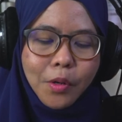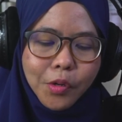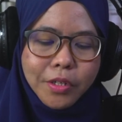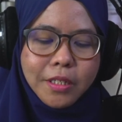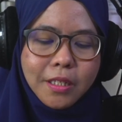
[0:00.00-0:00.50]

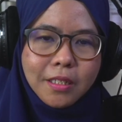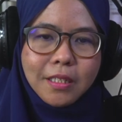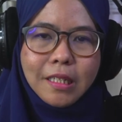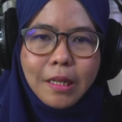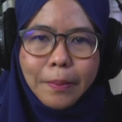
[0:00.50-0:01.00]
on
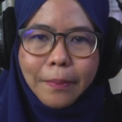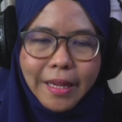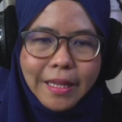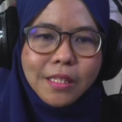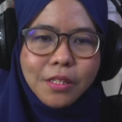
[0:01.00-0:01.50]

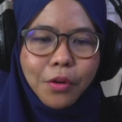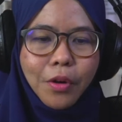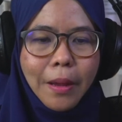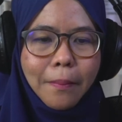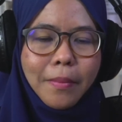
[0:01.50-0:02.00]
my
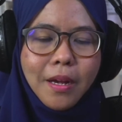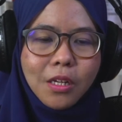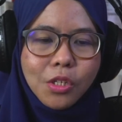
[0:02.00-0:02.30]
Instagram.